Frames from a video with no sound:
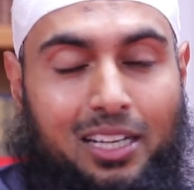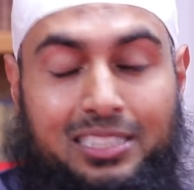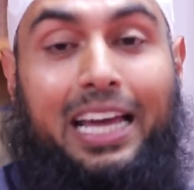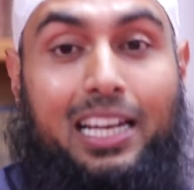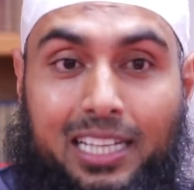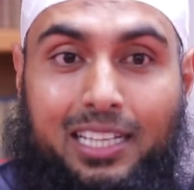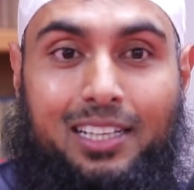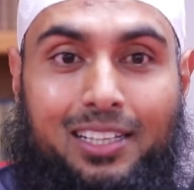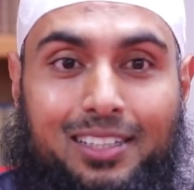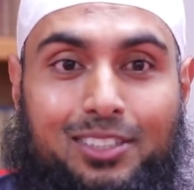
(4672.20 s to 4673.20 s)

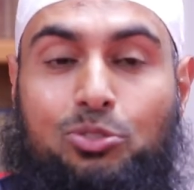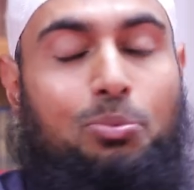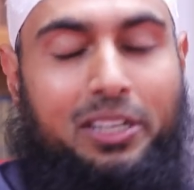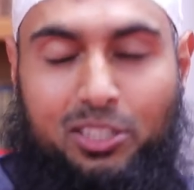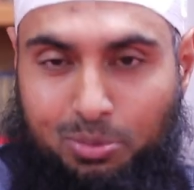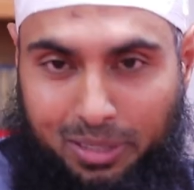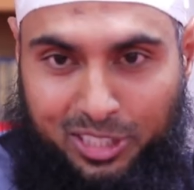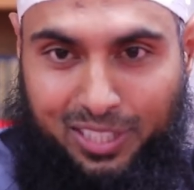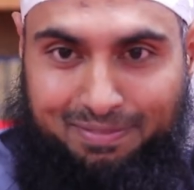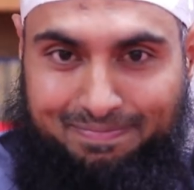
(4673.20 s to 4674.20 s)
sadly, is too many to
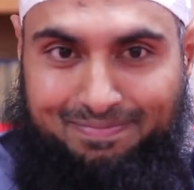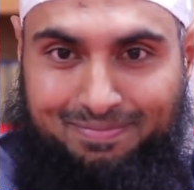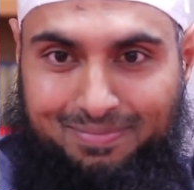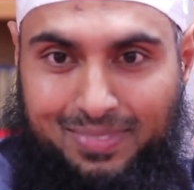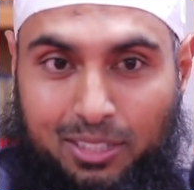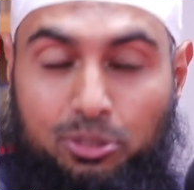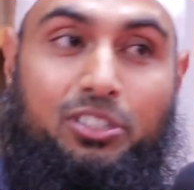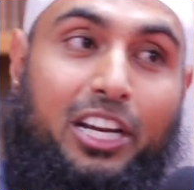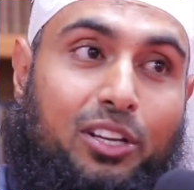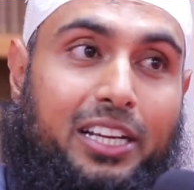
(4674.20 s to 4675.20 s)
mention. It
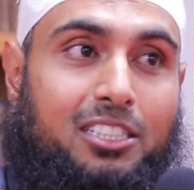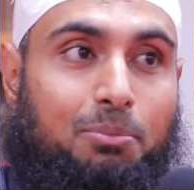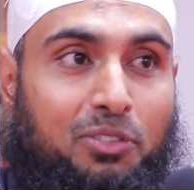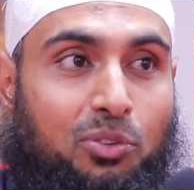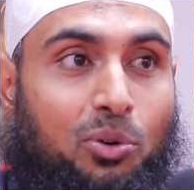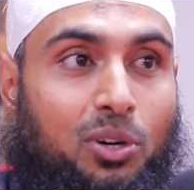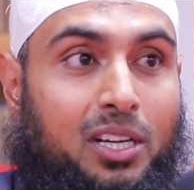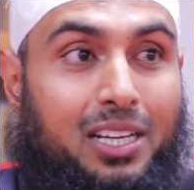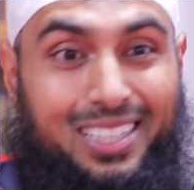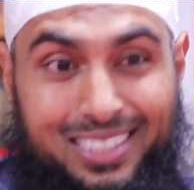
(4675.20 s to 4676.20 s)
was regulated before,
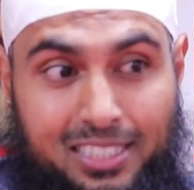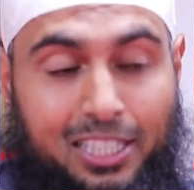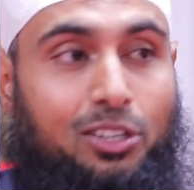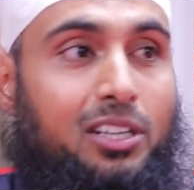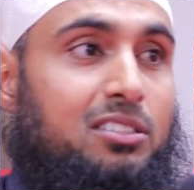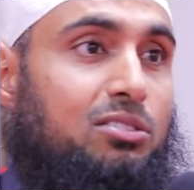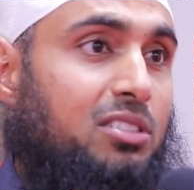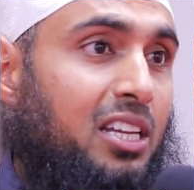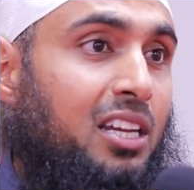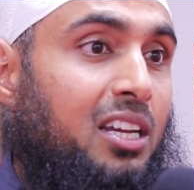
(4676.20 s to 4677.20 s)
it isn't regulated
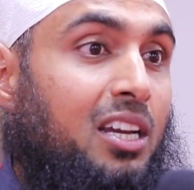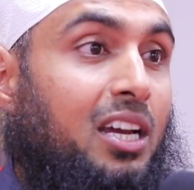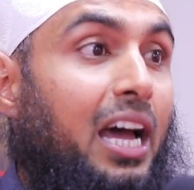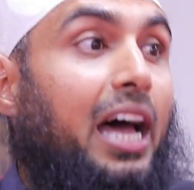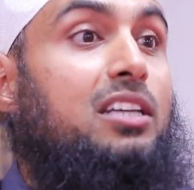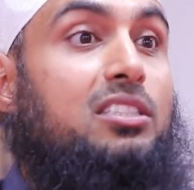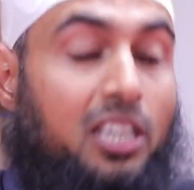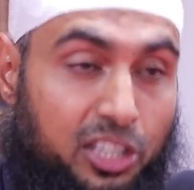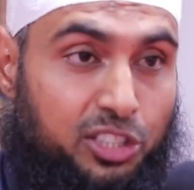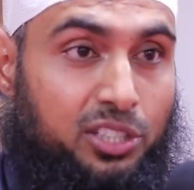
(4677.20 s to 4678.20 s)
today. As
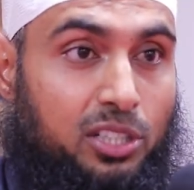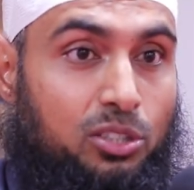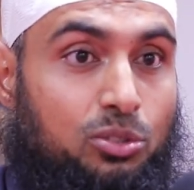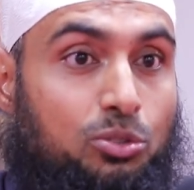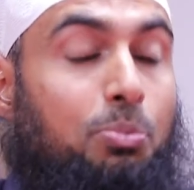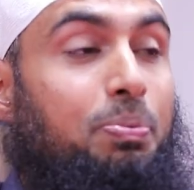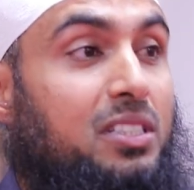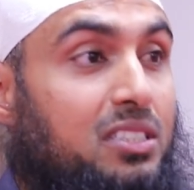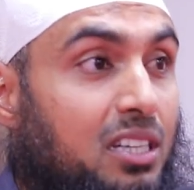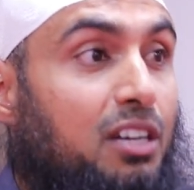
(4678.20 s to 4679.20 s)
such, to
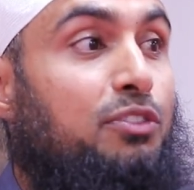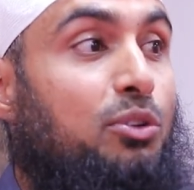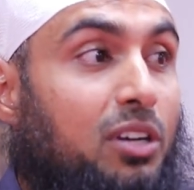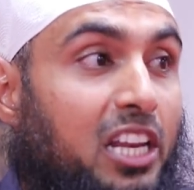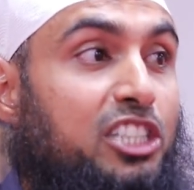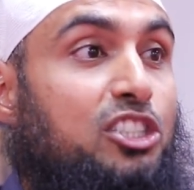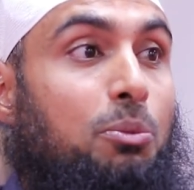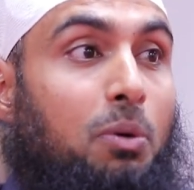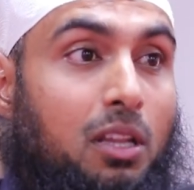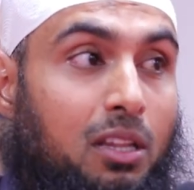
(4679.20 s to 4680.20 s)
preserve your
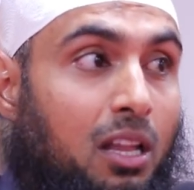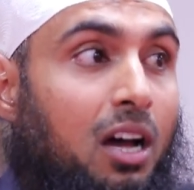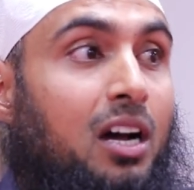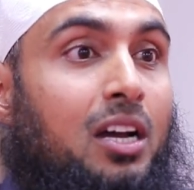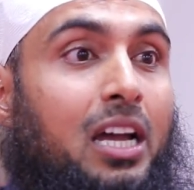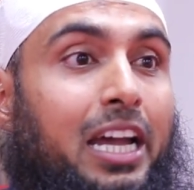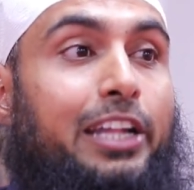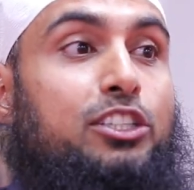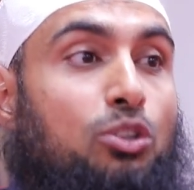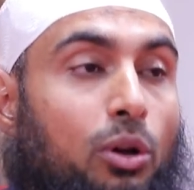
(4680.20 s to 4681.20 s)
relationship with Allah,
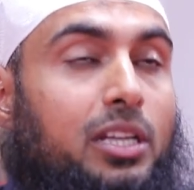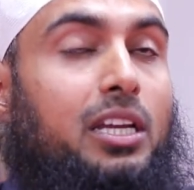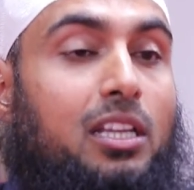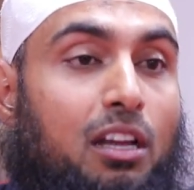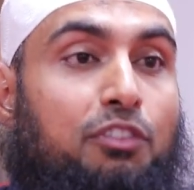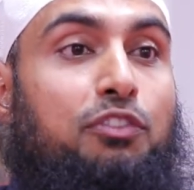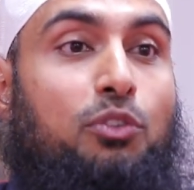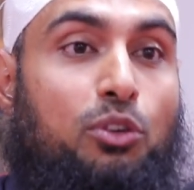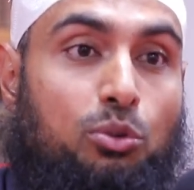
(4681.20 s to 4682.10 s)
it's not enough for